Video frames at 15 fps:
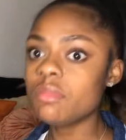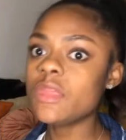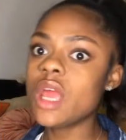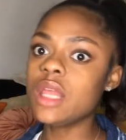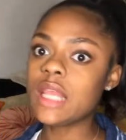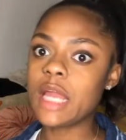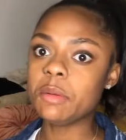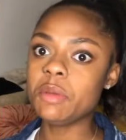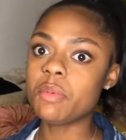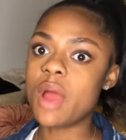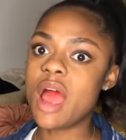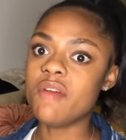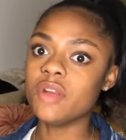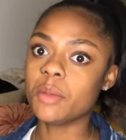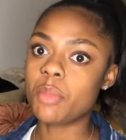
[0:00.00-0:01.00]
A lot of people are
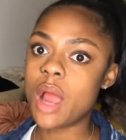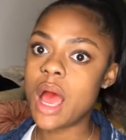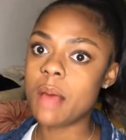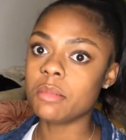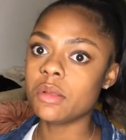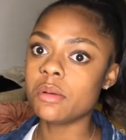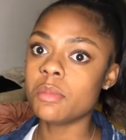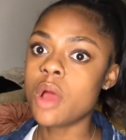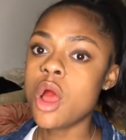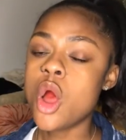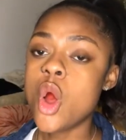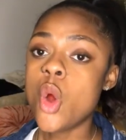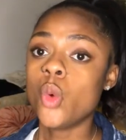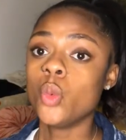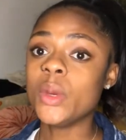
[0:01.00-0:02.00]
having a problem
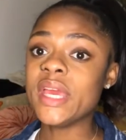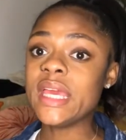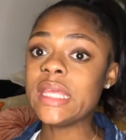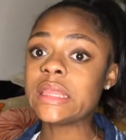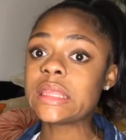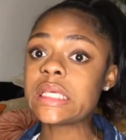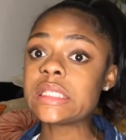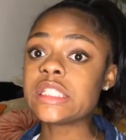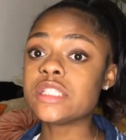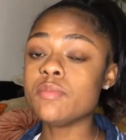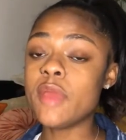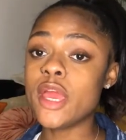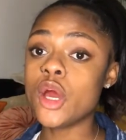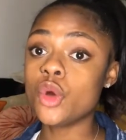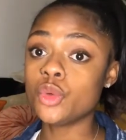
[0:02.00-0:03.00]
with
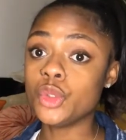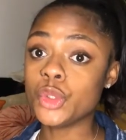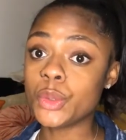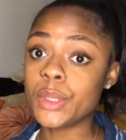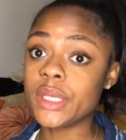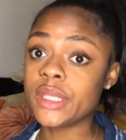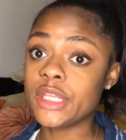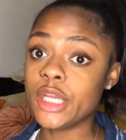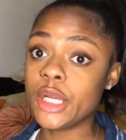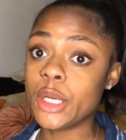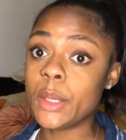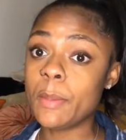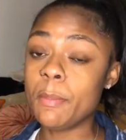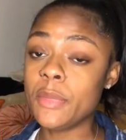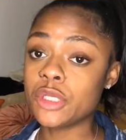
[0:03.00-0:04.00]
smell during
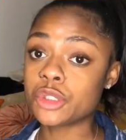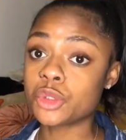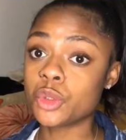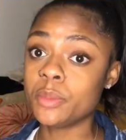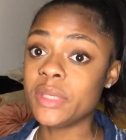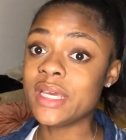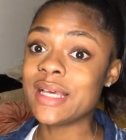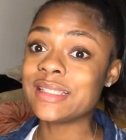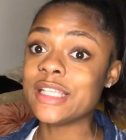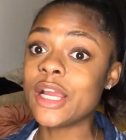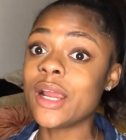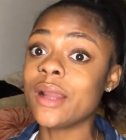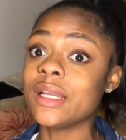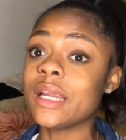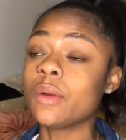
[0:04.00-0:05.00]
their menstrual because they
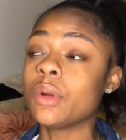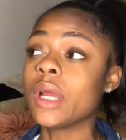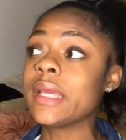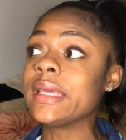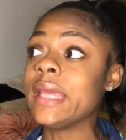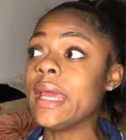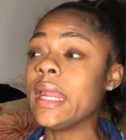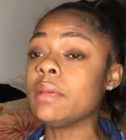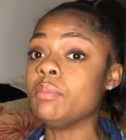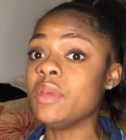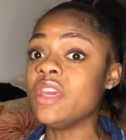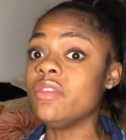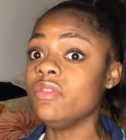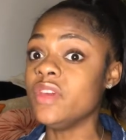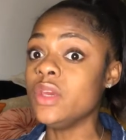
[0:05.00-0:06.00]
are getting
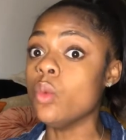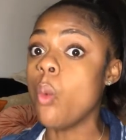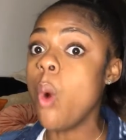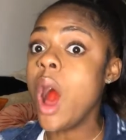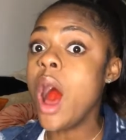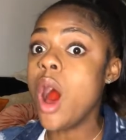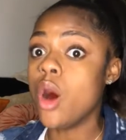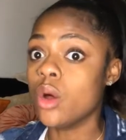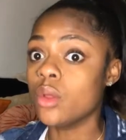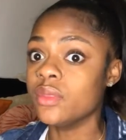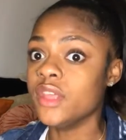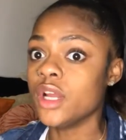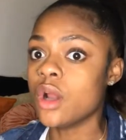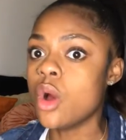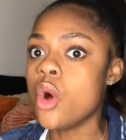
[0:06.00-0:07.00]
BV while
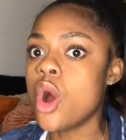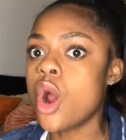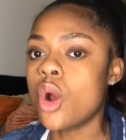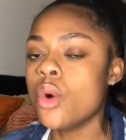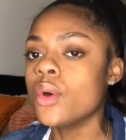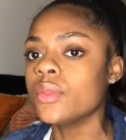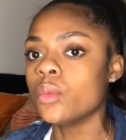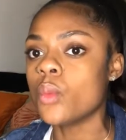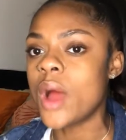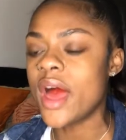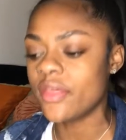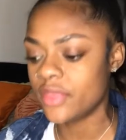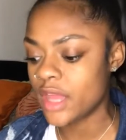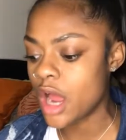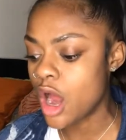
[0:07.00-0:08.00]
they are
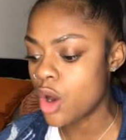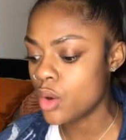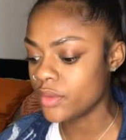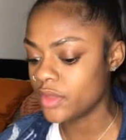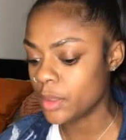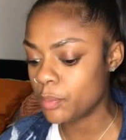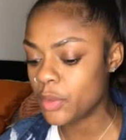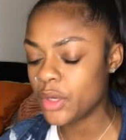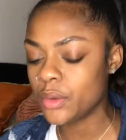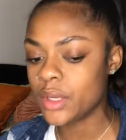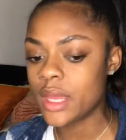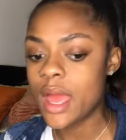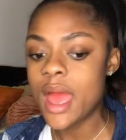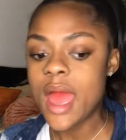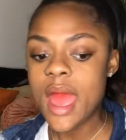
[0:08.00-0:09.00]
on their
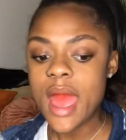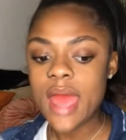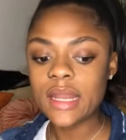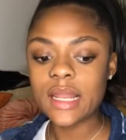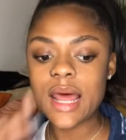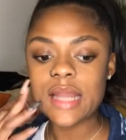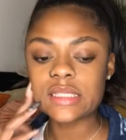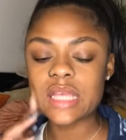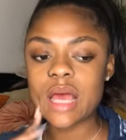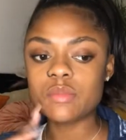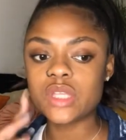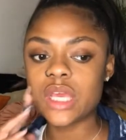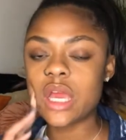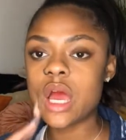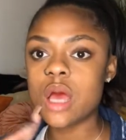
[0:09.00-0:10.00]
period, and a lot of
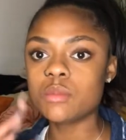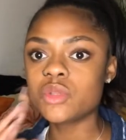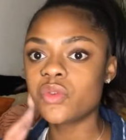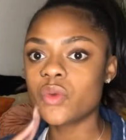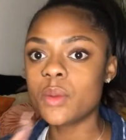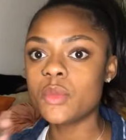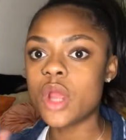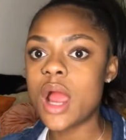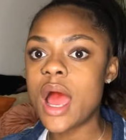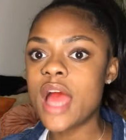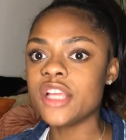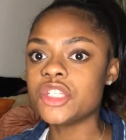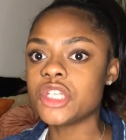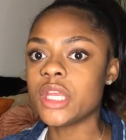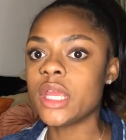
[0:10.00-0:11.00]
times it comes from your
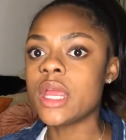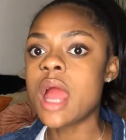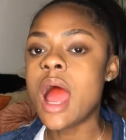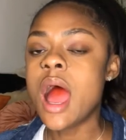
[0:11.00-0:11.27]
hygiene.